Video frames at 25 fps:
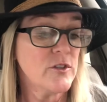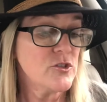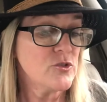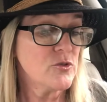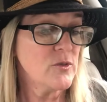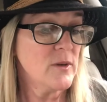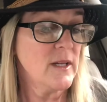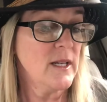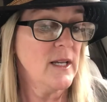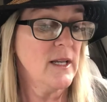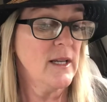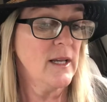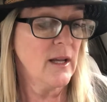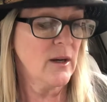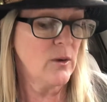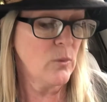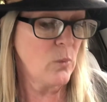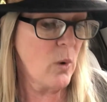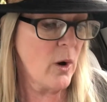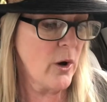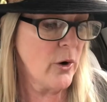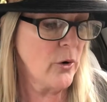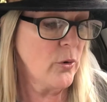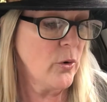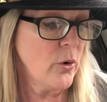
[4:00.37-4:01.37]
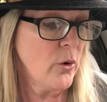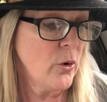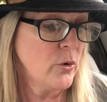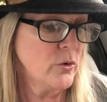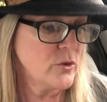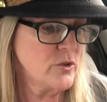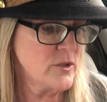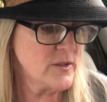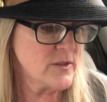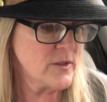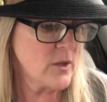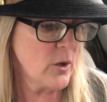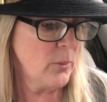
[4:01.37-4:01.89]
drinking at a water hole
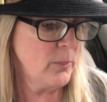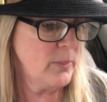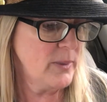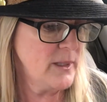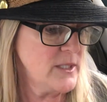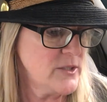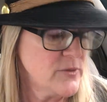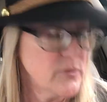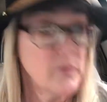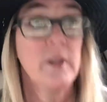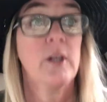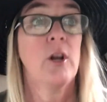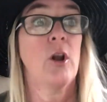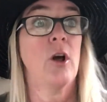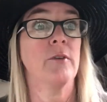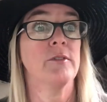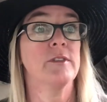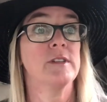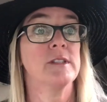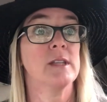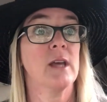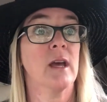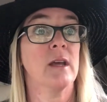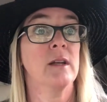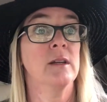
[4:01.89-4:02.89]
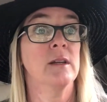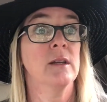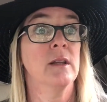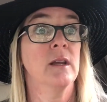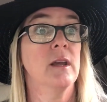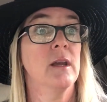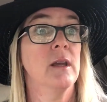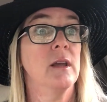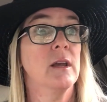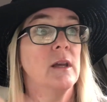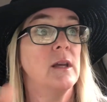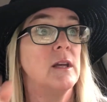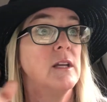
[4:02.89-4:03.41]
just all peacefully, and all of a sudden
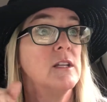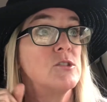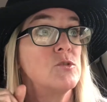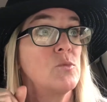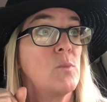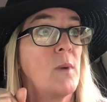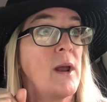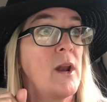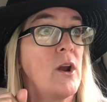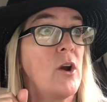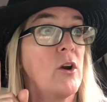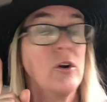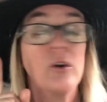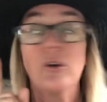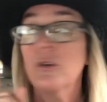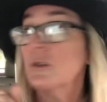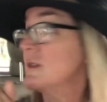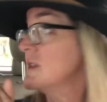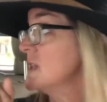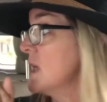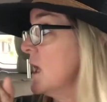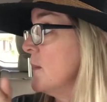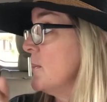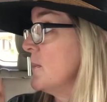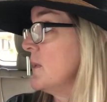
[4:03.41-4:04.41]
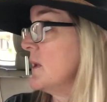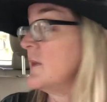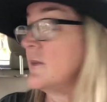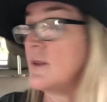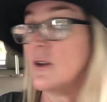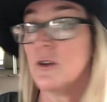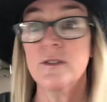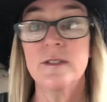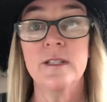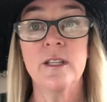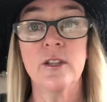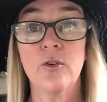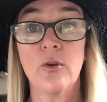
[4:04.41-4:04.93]
its radar goes up and
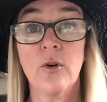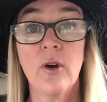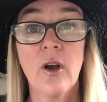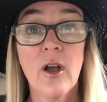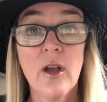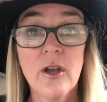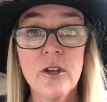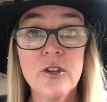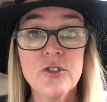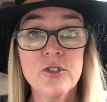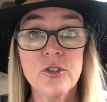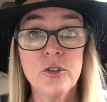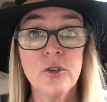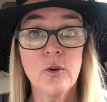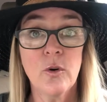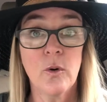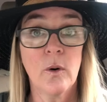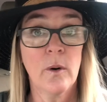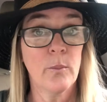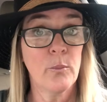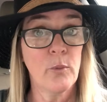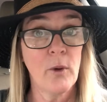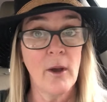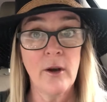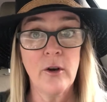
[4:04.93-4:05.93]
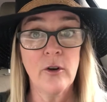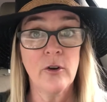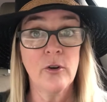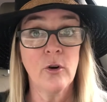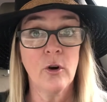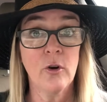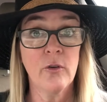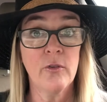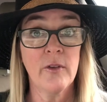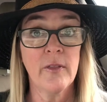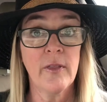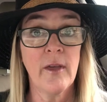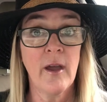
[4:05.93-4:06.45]
there's either a hunter or a predator
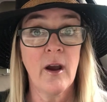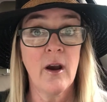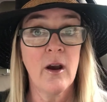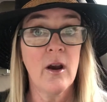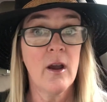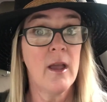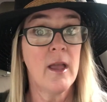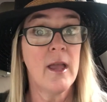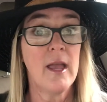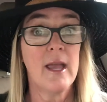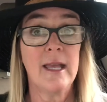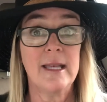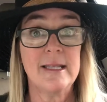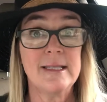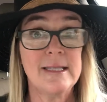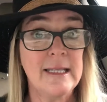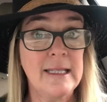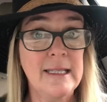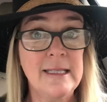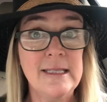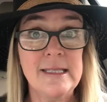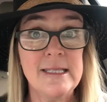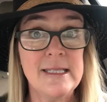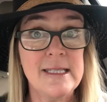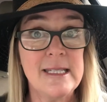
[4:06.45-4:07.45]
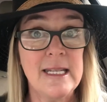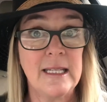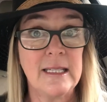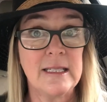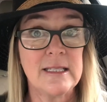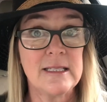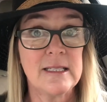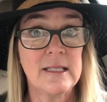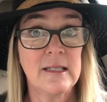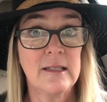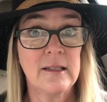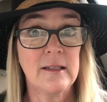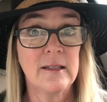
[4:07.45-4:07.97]
over there. It's
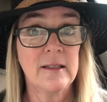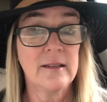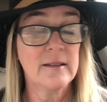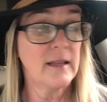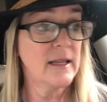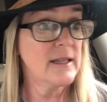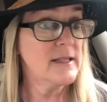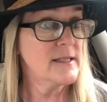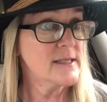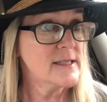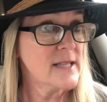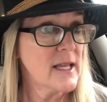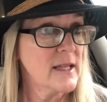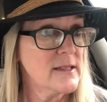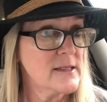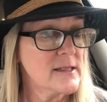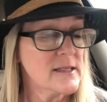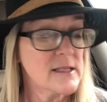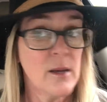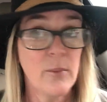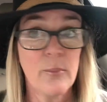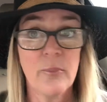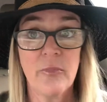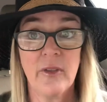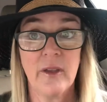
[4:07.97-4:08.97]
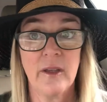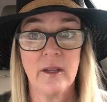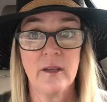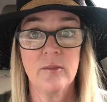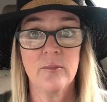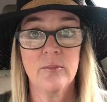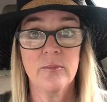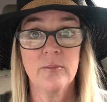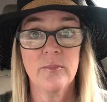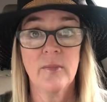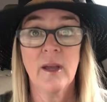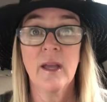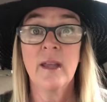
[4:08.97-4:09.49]
instinct. They sense something
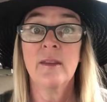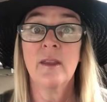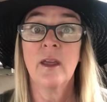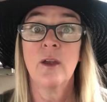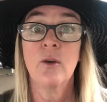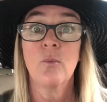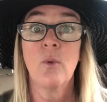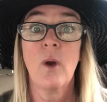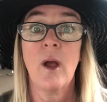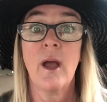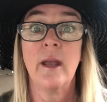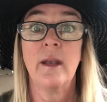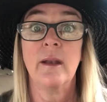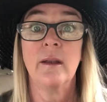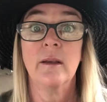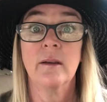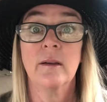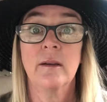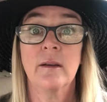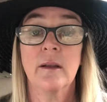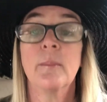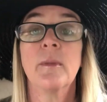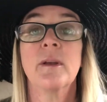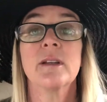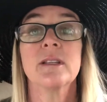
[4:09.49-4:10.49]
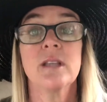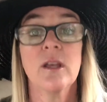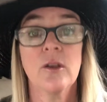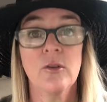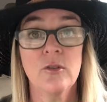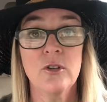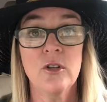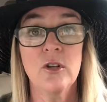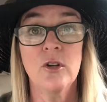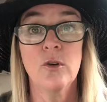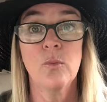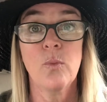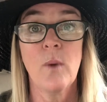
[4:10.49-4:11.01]
and they run. I'm not
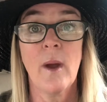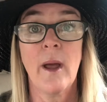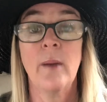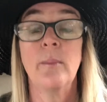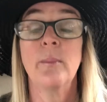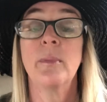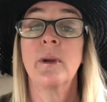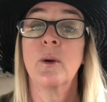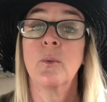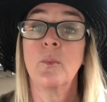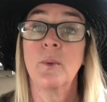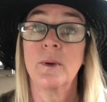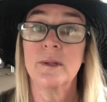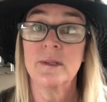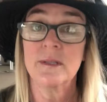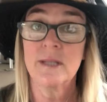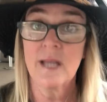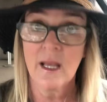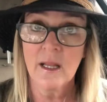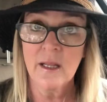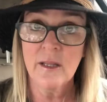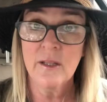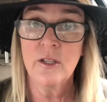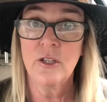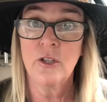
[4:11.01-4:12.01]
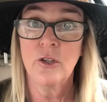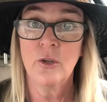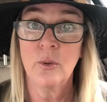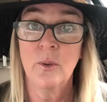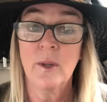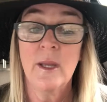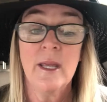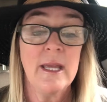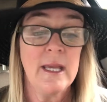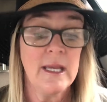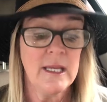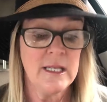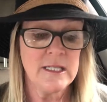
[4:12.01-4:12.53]
telling you to run, but what I'm telling you
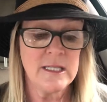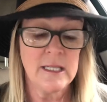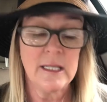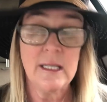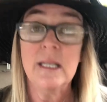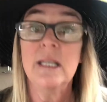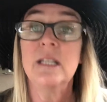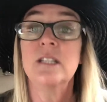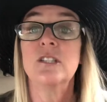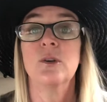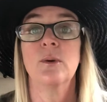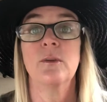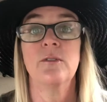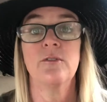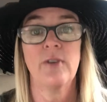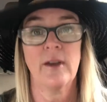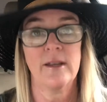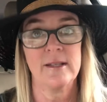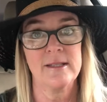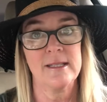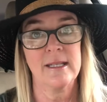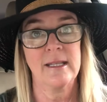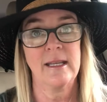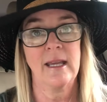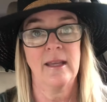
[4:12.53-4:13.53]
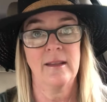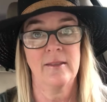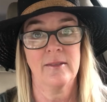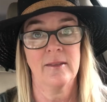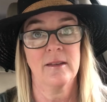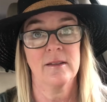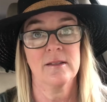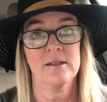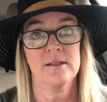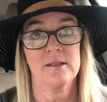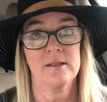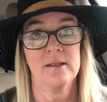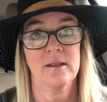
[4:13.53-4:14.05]
is you need to investigate
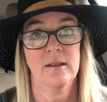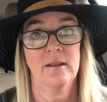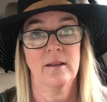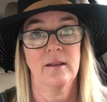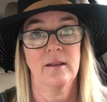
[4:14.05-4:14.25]
this.